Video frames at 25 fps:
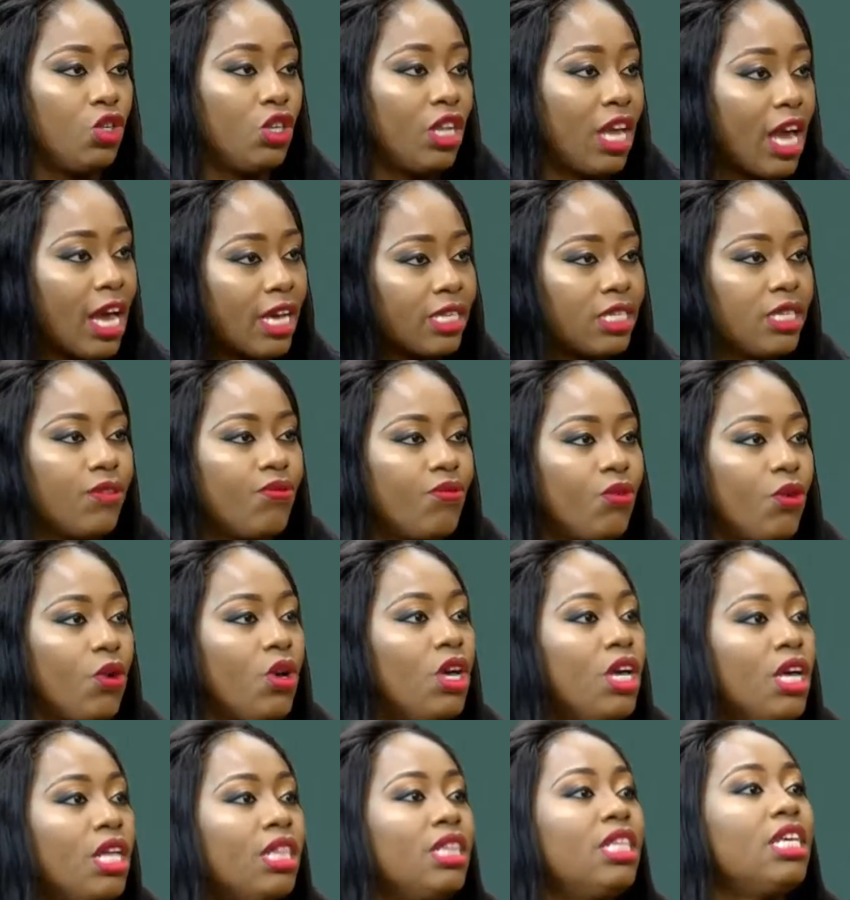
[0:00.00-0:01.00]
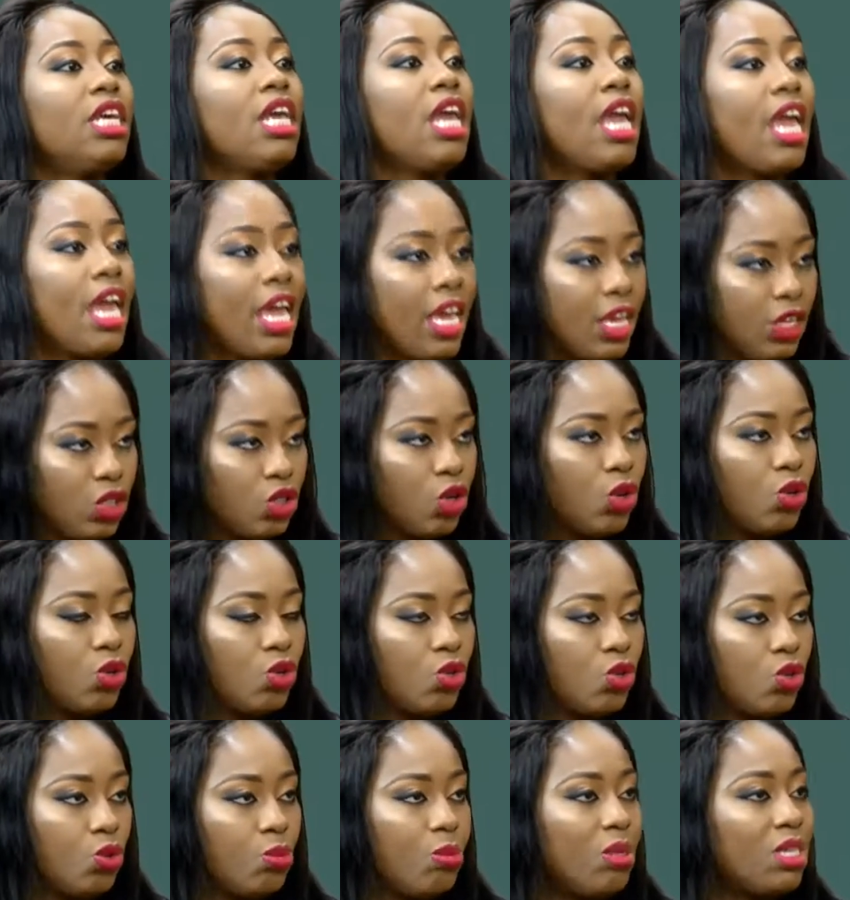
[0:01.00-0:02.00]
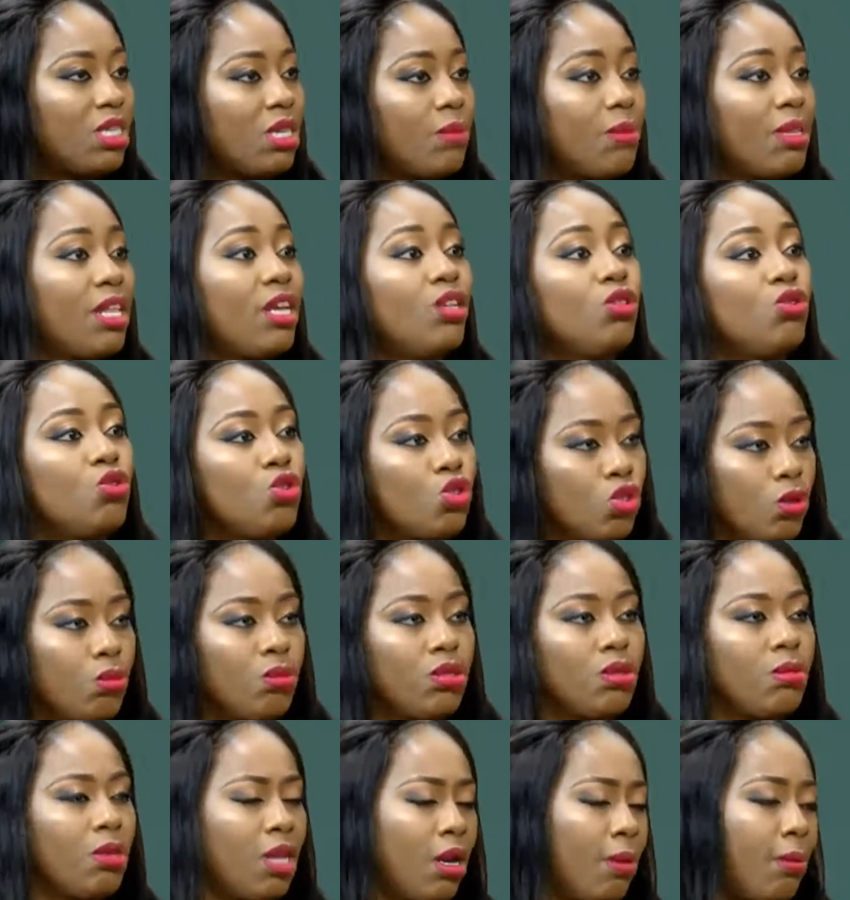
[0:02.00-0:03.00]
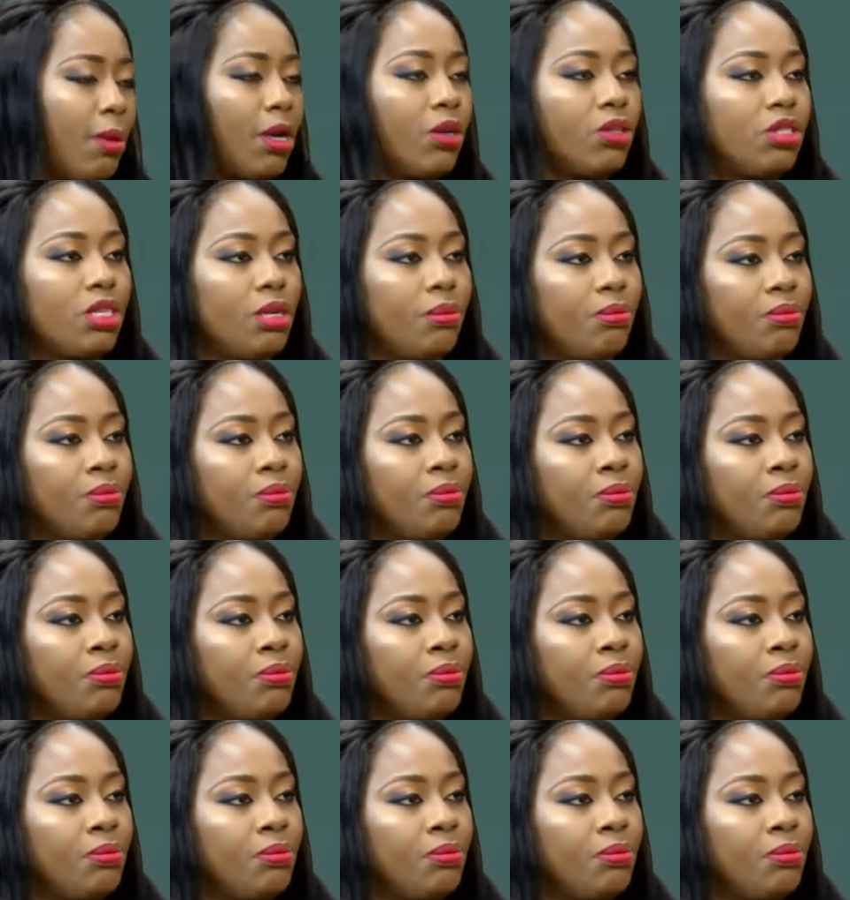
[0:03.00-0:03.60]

They're asking for the age also. Maybe then do something about them.